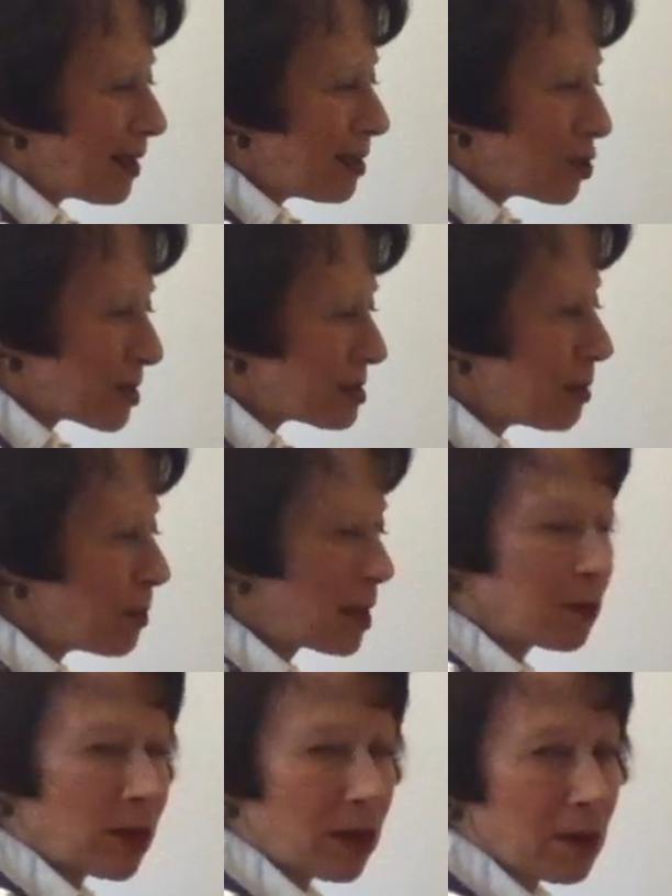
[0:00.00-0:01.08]
in just the
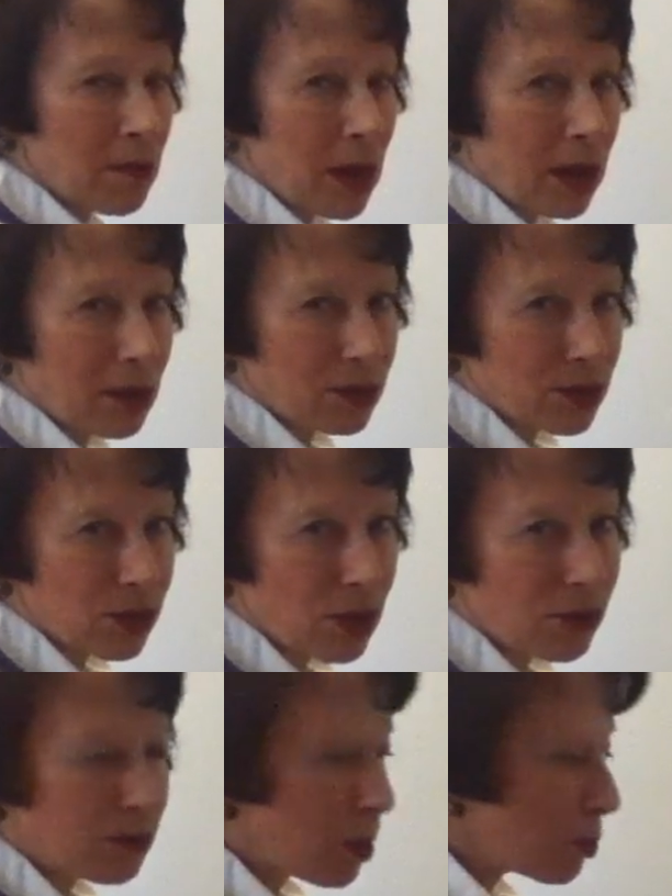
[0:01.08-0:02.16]
minimal amount
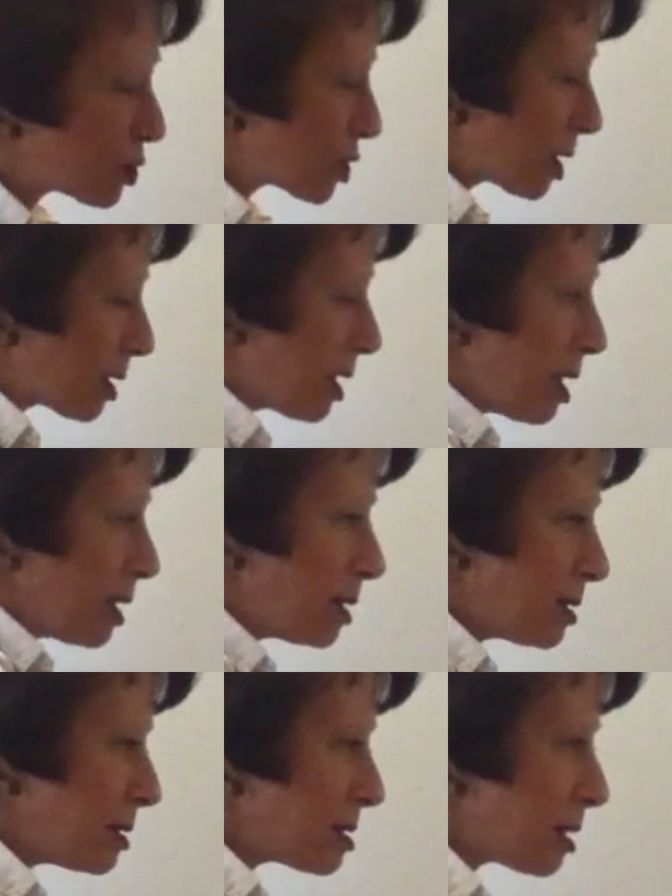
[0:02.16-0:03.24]
of motion, that
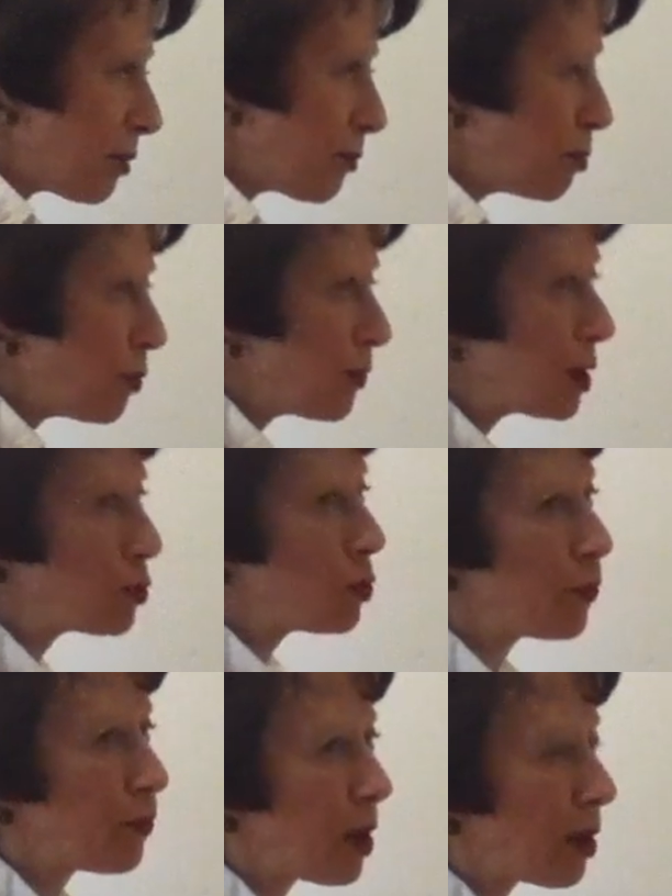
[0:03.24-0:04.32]
instead of moving too
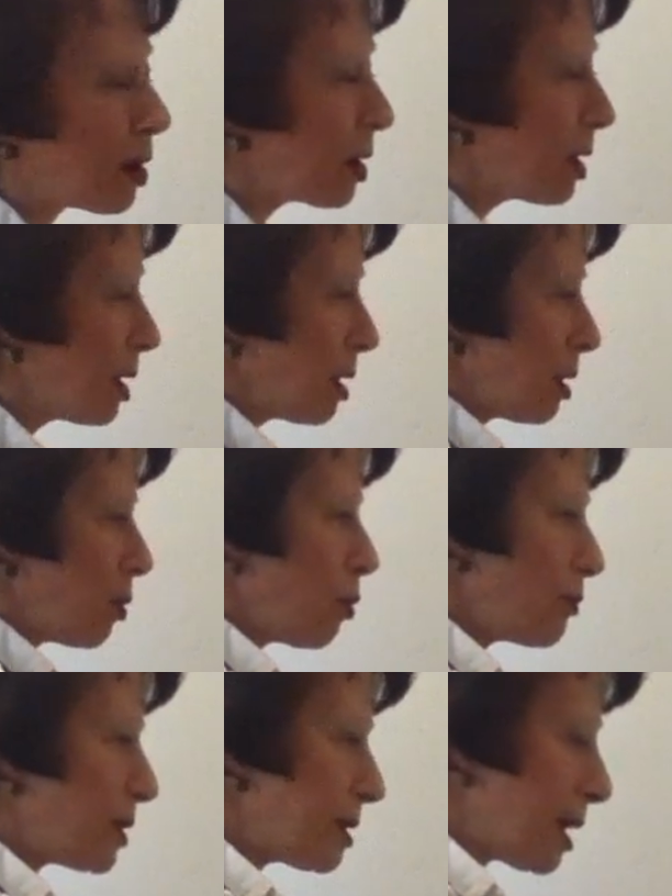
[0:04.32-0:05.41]
far
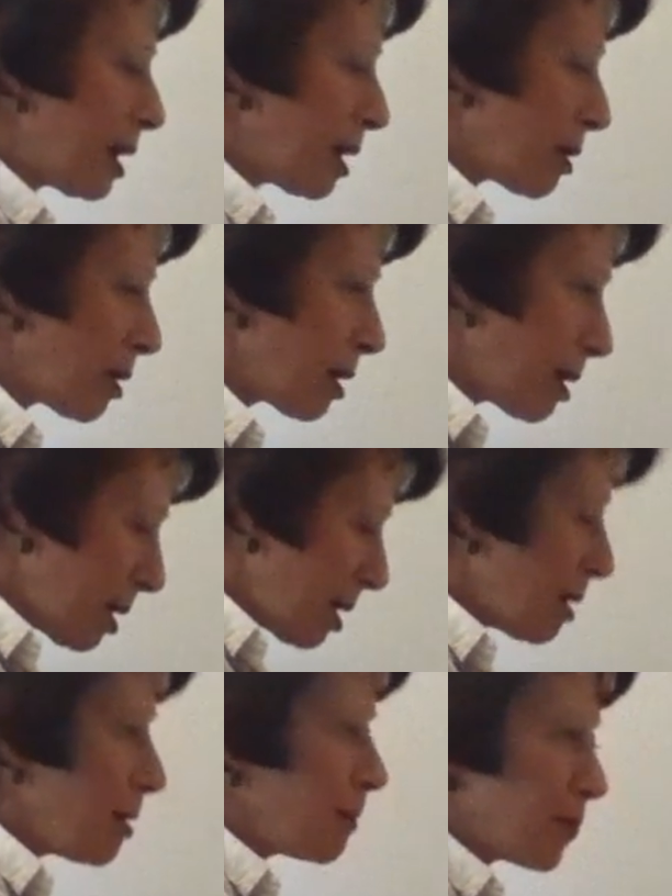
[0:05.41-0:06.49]
over there,
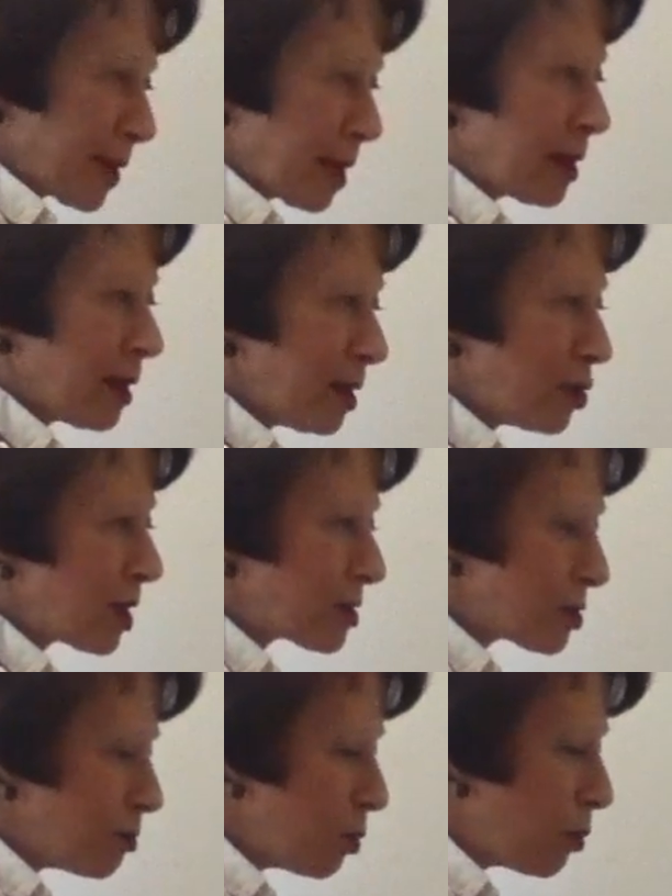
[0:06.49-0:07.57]
it
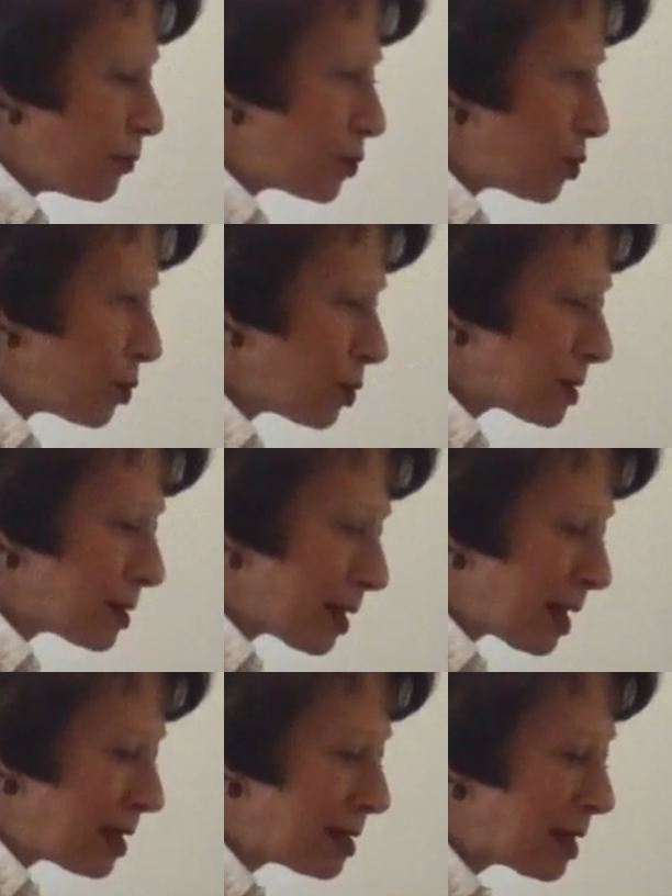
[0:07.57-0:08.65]
just moves you,
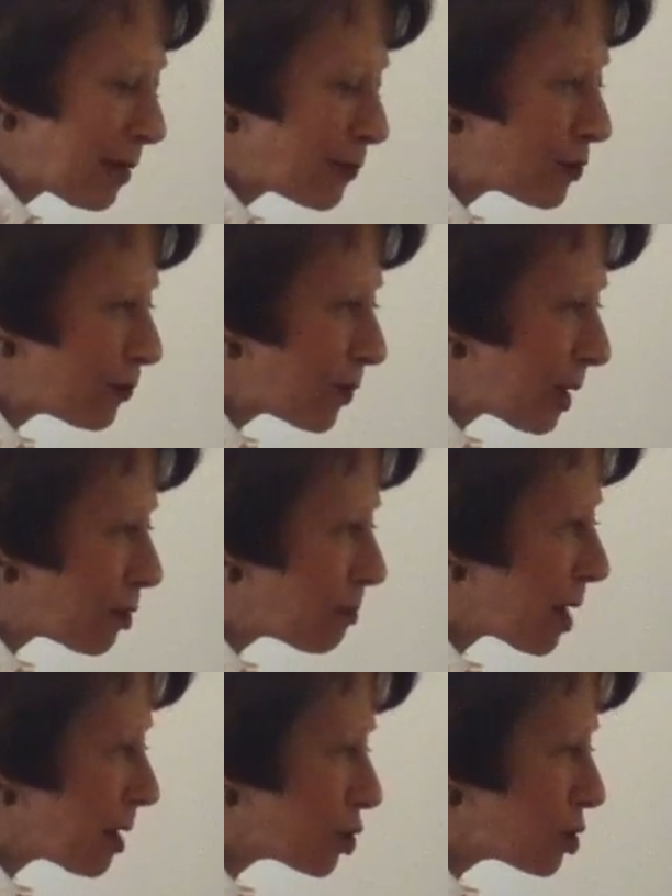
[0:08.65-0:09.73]
it gives very
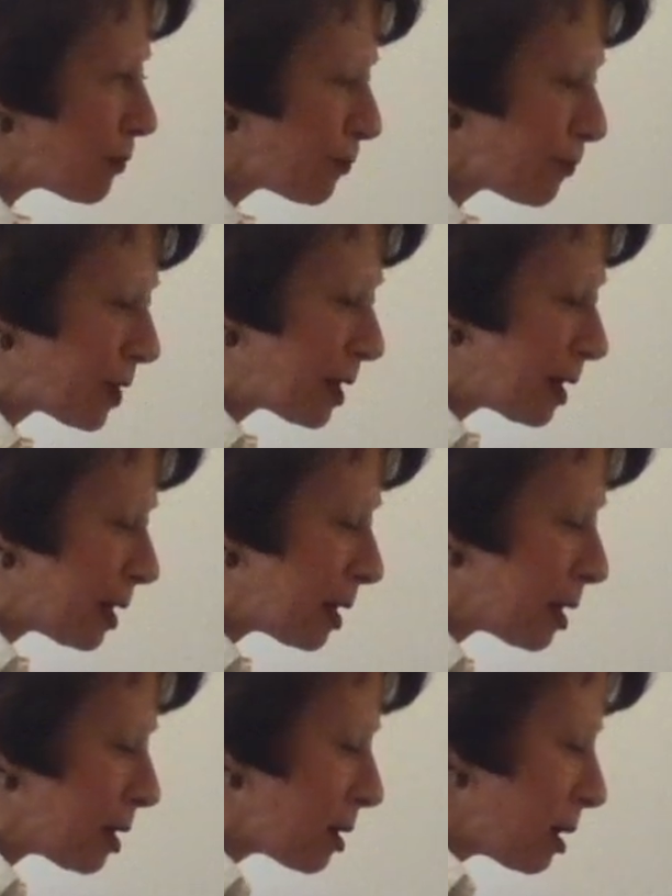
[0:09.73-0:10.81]
much the feeling,